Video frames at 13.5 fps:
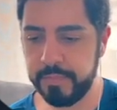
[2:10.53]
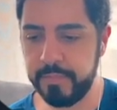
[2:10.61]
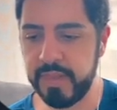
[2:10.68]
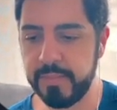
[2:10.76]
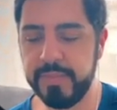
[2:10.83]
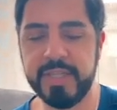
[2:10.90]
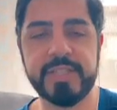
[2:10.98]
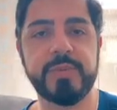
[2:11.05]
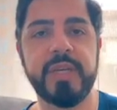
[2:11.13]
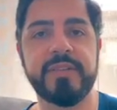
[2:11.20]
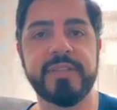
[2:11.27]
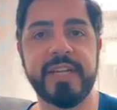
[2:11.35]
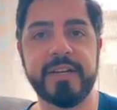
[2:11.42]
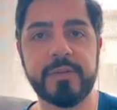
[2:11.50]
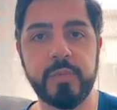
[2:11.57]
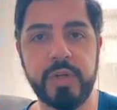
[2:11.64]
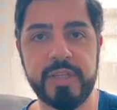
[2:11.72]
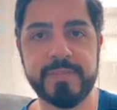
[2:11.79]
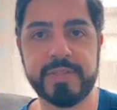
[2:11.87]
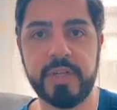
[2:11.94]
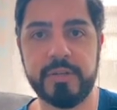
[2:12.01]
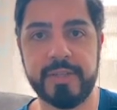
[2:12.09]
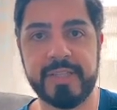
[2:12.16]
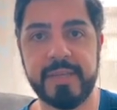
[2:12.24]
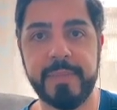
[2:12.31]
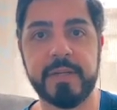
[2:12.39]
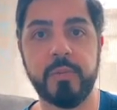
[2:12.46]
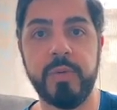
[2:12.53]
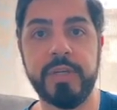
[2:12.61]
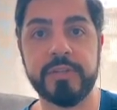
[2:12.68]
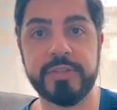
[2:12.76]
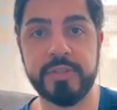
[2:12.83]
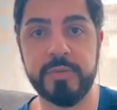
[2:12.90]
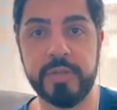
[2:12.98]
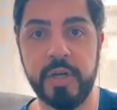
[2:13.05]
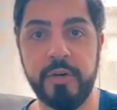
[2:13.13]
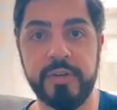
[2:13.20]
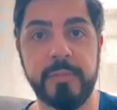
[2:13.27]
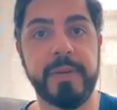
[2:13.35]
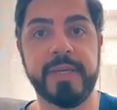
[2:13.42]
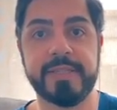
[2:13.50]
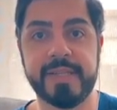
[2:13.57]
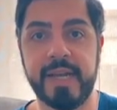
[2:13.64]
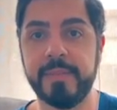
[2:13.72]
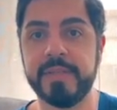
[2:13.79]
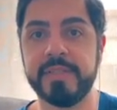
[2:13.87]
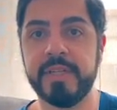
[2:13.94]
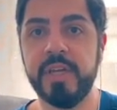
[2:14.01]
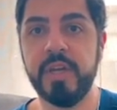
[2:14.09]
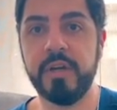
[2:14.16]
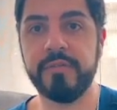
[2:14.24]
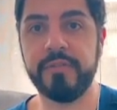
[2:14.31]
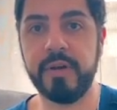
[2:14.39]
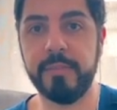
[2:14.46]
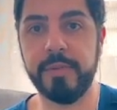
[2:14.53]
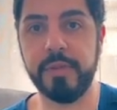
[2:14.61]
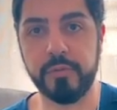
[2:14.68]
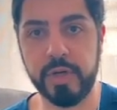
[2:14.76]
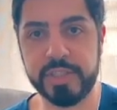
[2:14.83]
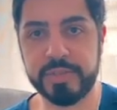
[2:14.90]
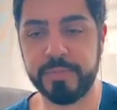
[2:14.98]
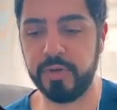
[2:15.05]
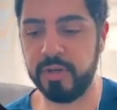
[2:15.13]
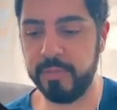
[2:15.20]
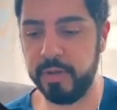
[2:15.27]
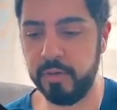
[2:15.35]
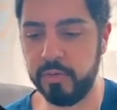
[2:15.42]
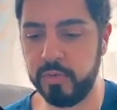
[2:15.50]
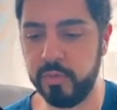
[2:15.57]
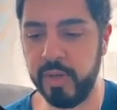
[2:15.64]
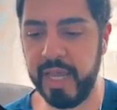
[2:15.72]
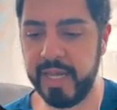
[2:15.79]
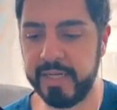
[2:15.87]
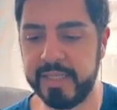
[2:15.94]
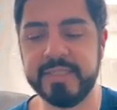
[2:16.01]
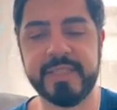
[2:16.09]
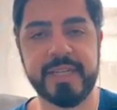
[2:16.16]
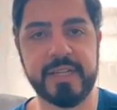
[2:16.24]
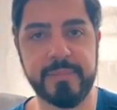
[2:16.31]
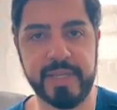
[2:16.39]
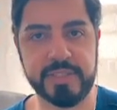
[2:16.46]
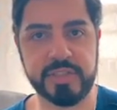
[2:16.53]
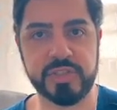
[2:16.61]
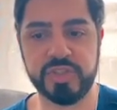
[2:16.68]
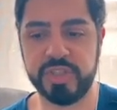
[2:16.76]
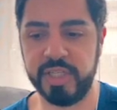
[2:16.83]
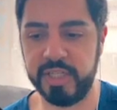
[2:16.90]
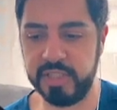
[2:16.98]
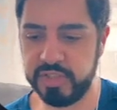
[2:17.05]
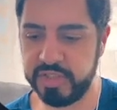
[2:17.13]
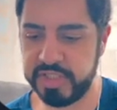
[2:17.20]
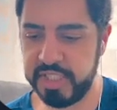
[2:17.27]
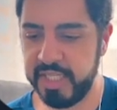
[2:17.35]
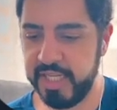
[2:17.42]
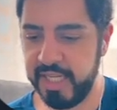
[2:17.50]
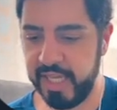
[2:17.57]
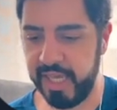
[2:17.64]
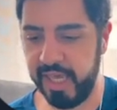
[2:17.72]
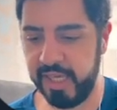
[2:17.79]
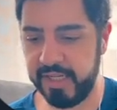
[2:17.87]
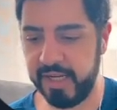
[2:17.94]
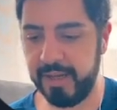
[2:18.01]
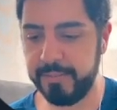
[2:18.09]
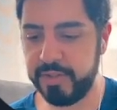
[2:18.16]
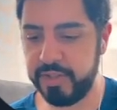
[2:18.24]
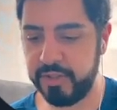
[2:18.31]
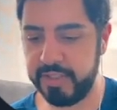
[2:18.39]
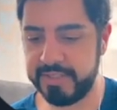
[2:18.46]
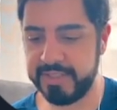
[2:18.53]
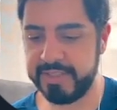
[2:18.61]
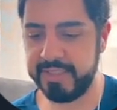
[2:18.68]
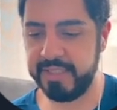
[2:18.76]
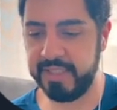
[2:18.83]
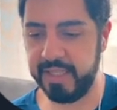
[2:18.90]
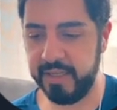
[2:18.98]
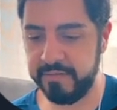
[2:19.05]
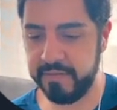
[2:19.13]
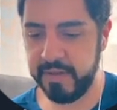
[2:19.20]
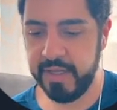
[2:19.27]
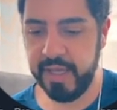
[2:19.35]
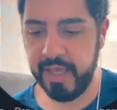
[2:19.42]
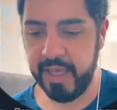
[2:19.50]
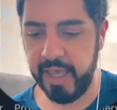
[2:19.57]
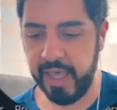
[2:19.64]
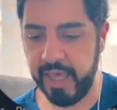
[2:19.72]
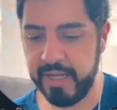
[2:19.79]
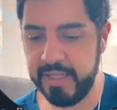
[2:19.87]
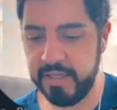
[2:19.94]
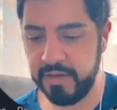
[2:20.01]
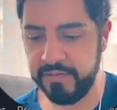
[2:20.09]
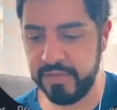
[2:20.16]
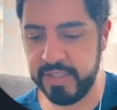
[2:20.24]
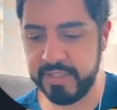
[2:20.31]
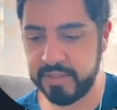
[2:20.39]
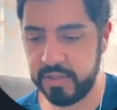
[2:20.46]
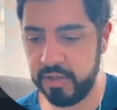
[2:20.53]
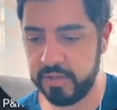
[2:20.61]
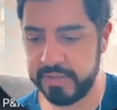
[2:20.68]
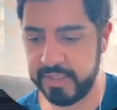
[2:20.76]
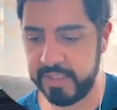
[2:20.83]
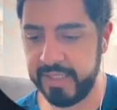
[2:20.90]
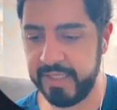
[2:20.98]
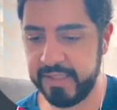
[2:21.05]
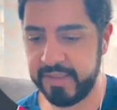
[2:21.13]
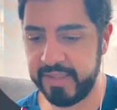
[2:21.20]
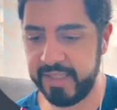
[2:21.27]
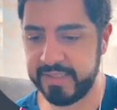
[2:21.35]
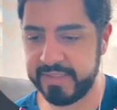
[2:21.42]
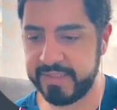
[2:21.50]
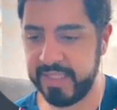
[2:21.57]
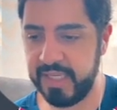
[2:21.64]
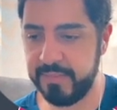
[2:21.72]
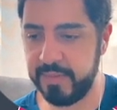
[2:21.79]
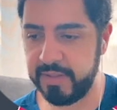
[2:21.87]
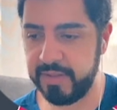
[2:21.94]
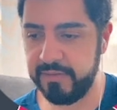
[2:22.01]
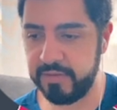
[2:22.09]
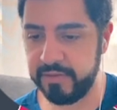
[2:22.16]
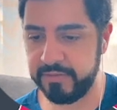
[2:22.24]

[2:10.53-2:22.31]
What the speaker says: because we had the Darren Williams card that came out a week or two ago, the Pink Diamond from the Rush promo, who had his animations changed. And I'm curious to see if any of these cards get that same level of